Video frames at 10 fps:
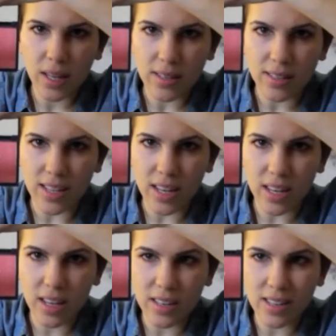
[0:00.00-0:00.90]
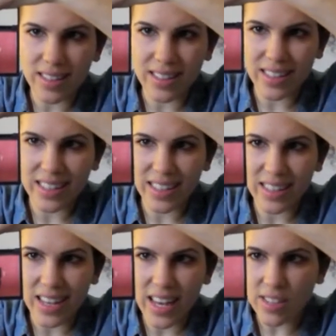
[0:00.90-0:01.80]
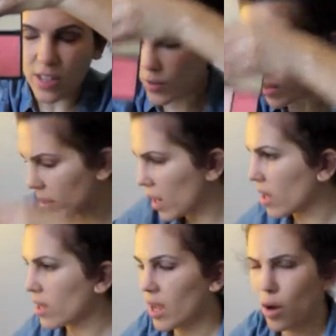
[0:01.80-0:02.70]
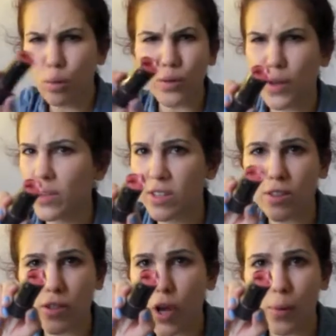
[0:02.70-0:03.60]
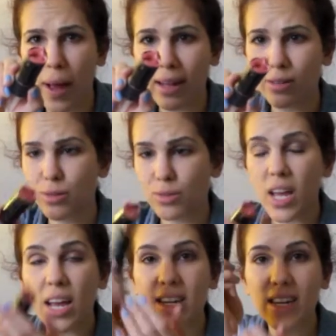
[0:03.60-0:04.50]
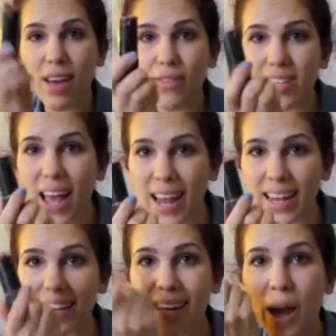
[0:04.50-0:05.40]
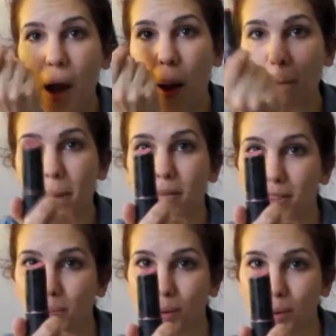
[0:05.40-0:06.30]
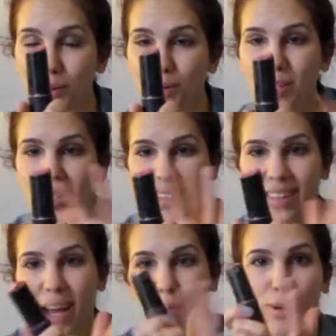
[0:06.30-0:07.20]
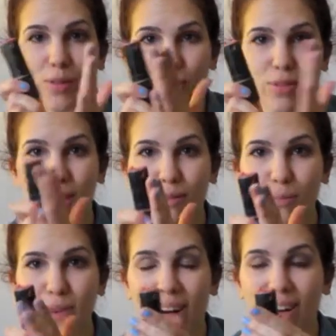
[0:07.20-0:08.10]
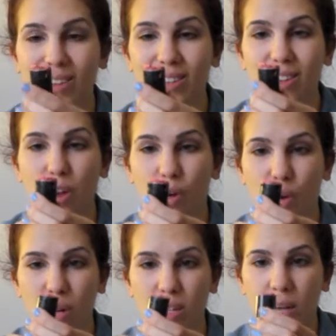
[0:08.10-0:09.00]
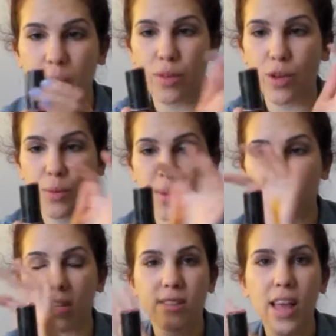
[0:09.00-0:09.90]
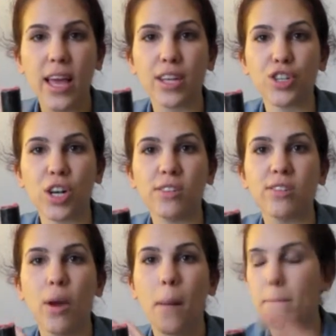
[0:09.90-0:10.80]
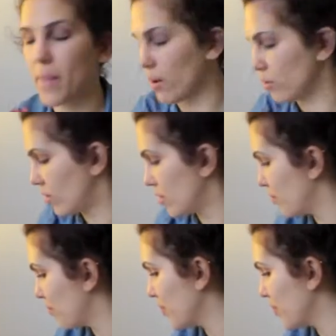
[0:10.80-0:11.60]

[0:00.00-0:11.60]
See? It's so similar. Also, this is so angled. Never take a multiple stick from NARS on holiday with you because they just melt.